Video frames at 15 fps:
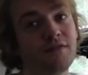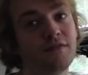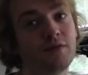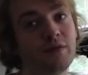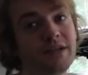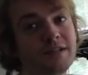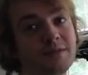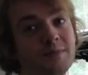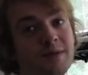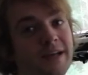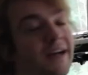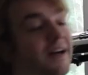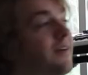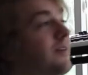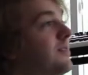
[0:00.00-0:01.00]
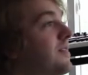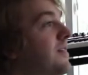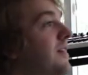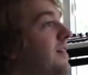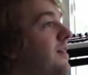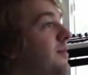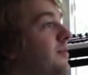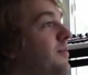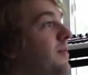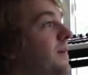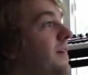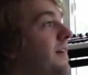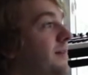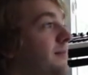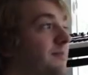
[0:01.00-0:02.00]
of freaks me out,
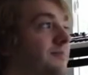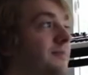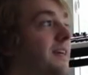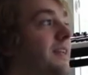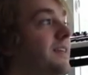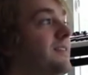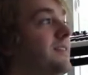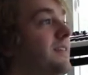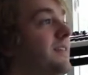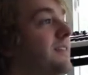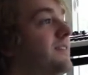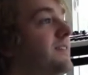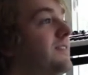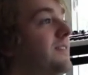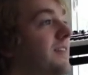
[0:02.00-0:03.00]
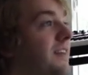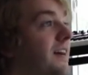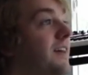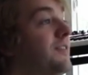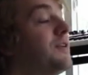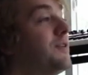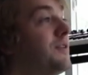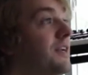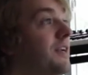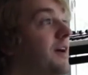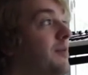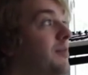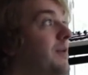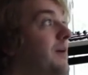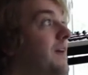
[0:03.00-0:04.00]
but it exists, and I turned it
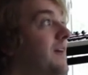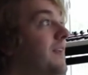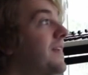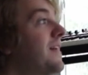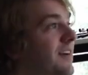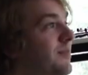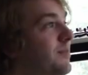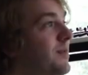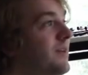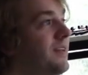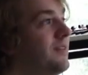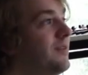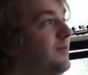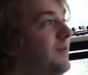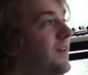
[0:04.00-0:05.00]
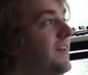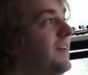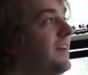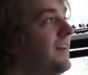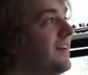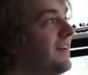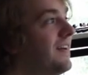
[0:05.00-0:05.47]
up, man. Got it playing through MIDI.